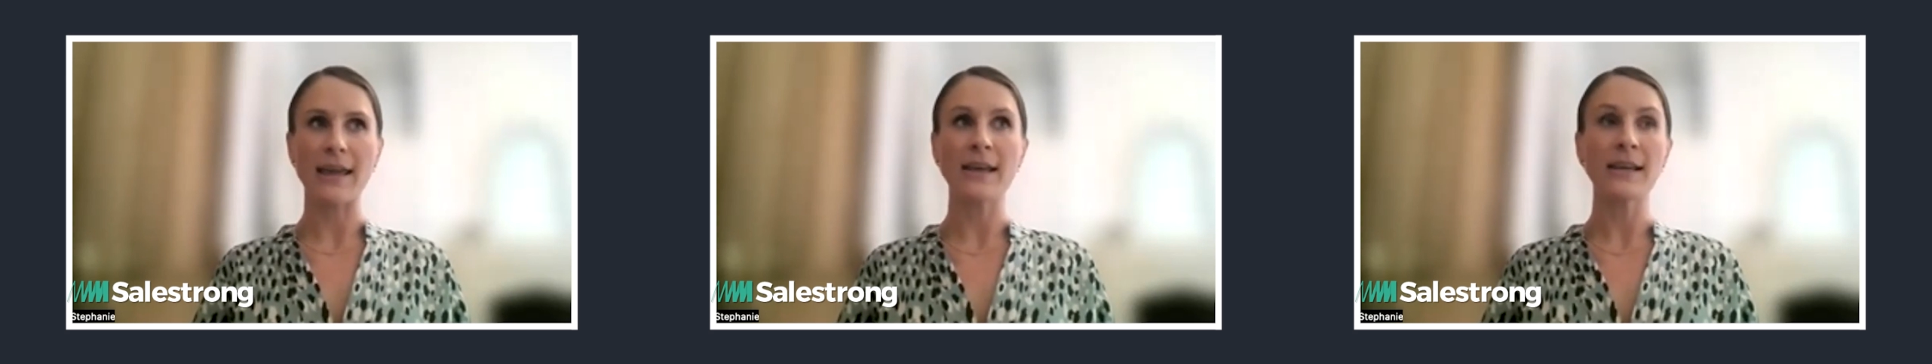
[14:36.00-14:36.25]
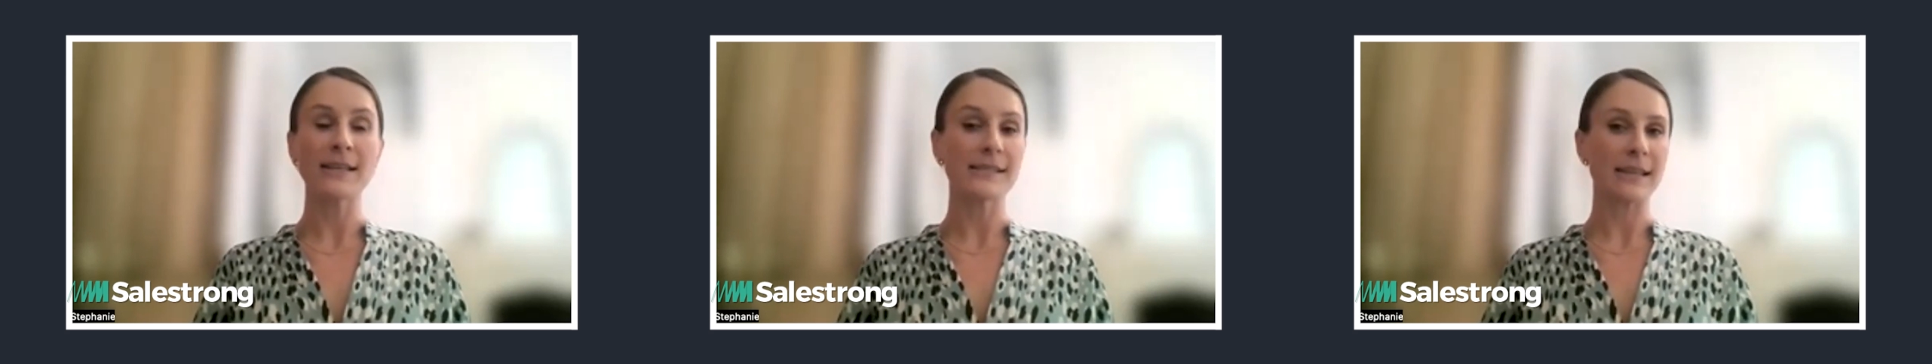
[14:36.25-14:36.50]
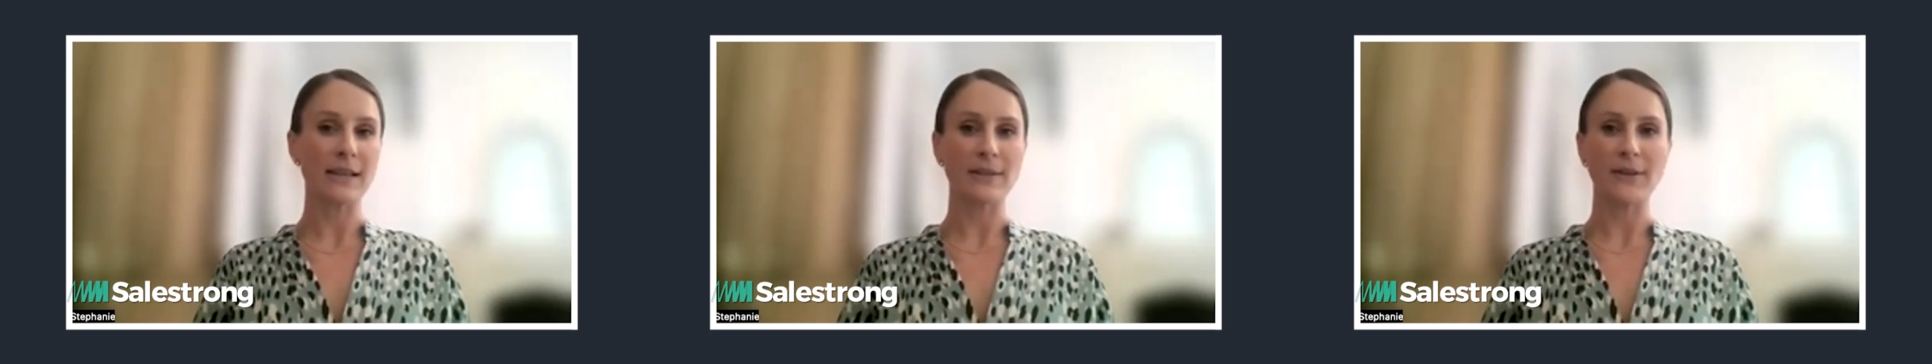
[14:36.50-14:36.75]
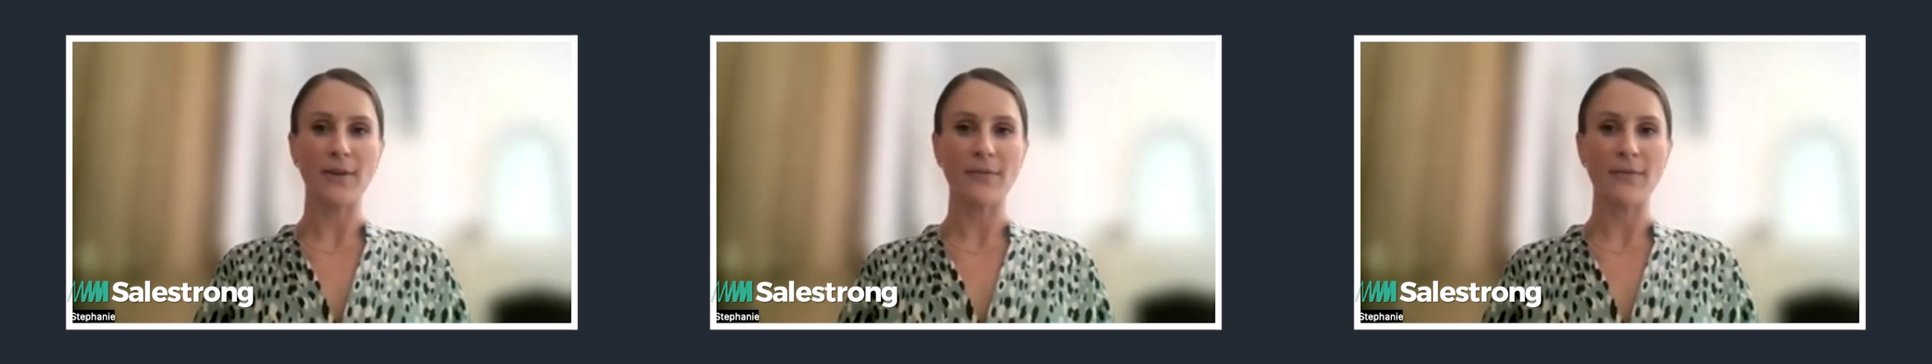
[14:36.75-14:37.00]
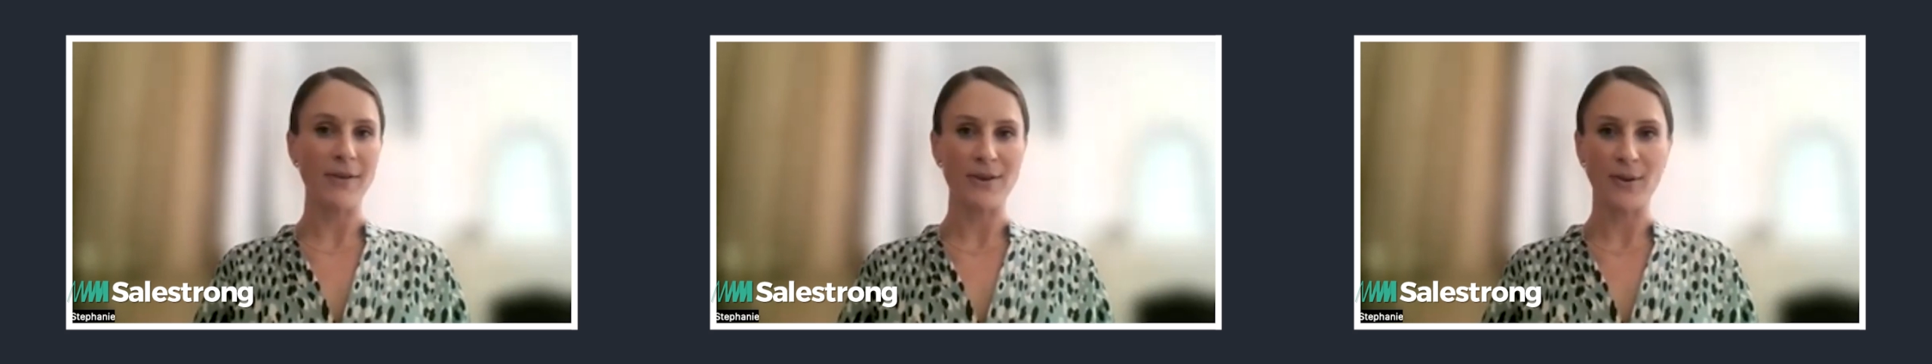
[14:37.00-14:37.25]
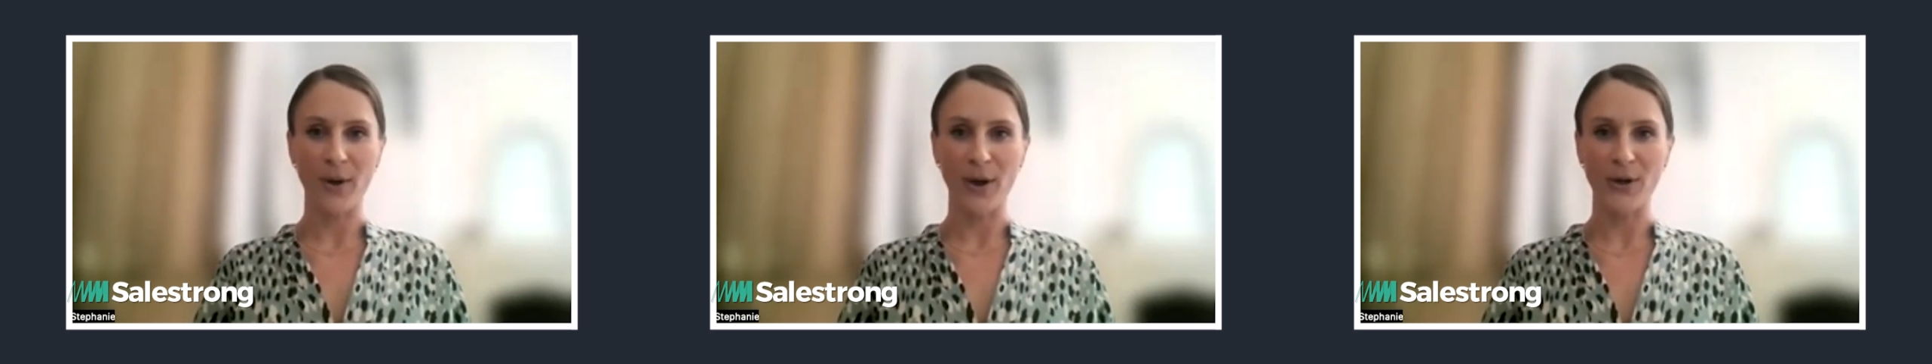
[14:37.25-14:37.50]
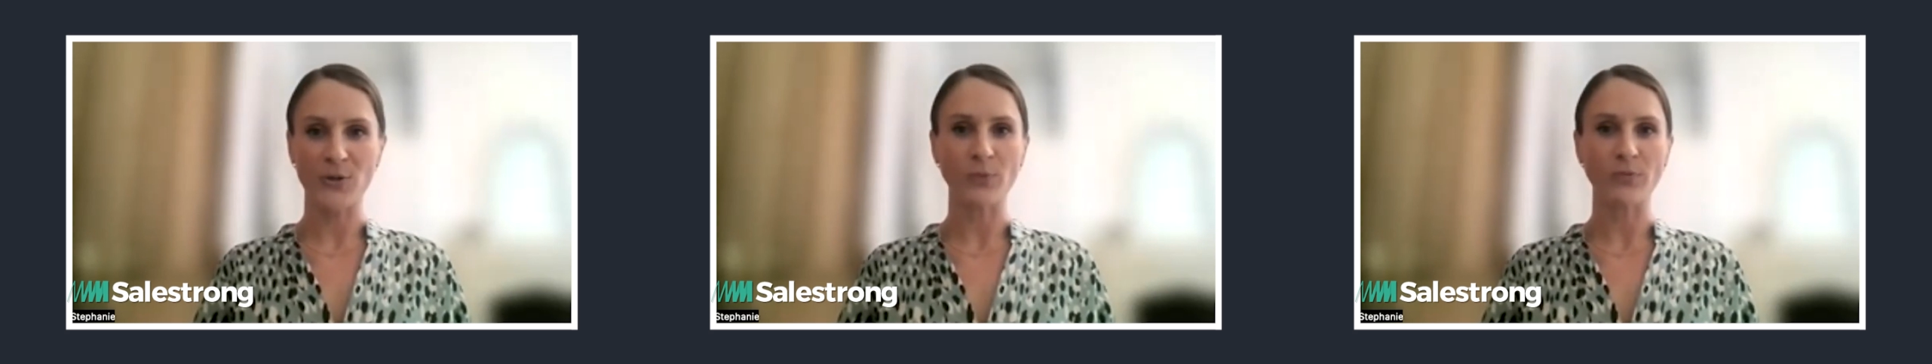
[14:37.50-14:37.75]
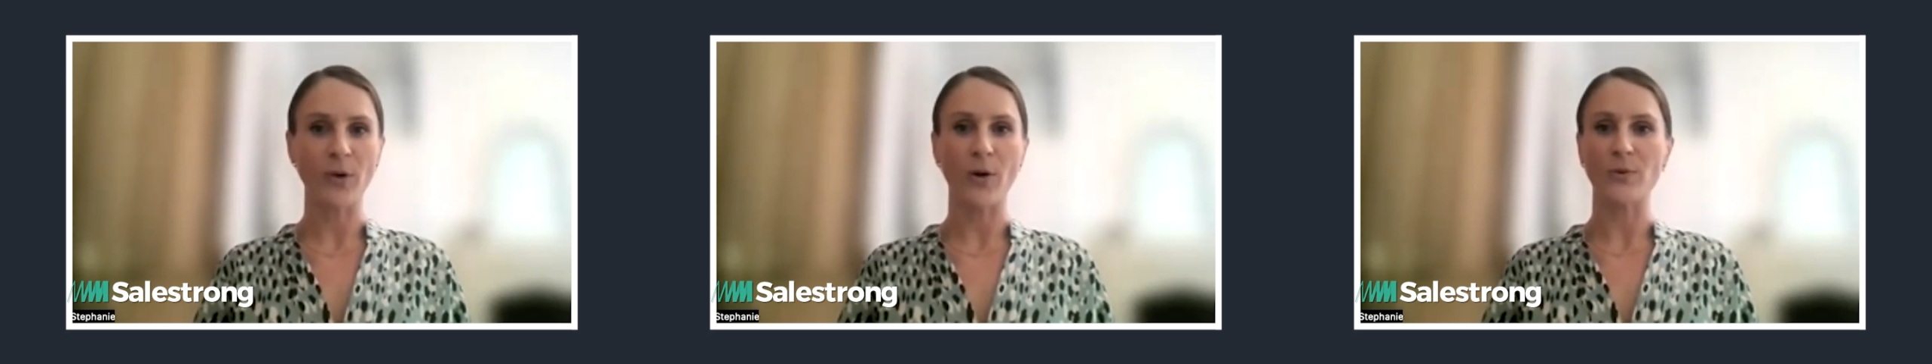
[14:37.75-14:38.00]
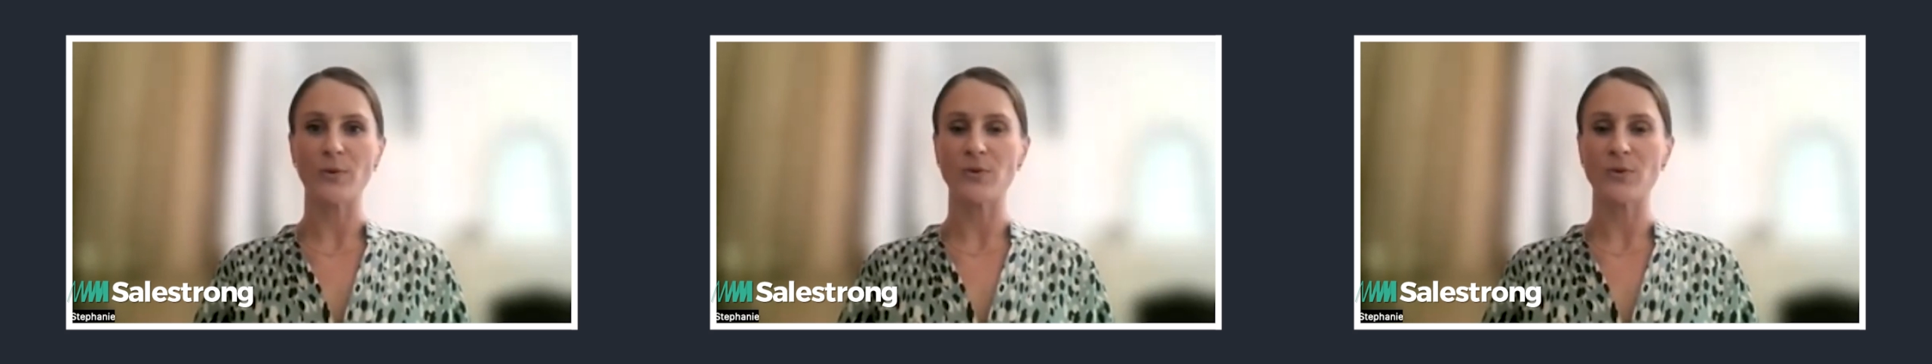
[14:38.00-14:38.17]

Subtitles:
still a very commercial role,